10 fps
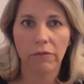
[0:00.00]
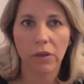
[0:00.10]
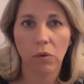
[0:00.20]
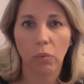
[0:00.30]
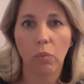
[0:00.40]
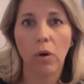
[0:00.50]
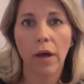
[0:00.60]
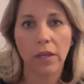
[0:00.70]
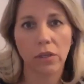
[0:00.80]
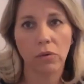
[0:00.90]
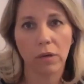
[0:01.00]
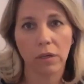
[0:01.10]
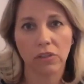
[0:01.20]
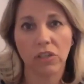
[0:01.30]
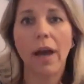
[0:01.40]
you know, what
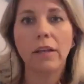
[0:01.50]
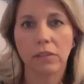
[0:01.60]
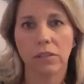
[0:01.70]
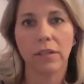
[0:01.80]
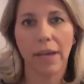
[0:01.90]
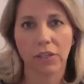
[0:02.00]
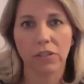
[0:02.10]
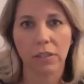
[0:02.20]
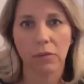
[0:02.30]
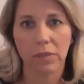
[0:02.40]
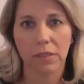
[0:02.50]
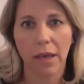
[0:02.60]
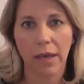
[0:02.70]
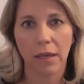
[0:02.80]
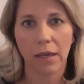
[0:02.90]
your childhood actually was
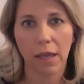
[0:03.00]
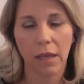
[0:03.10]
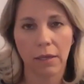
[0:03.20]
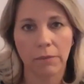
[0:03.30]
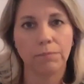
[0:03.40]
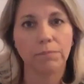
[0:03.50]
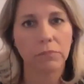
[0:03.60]
like, and